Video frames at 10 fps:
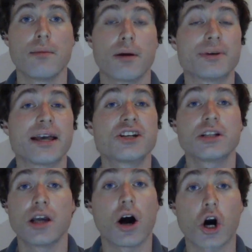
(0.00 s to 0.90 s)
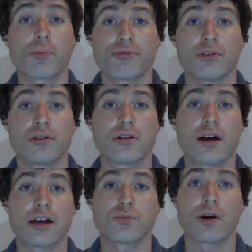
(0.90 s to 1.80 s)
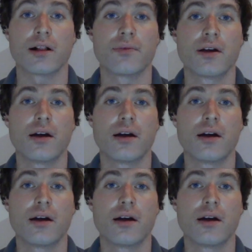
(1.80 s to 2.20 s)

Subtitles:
but potentially harmful as well.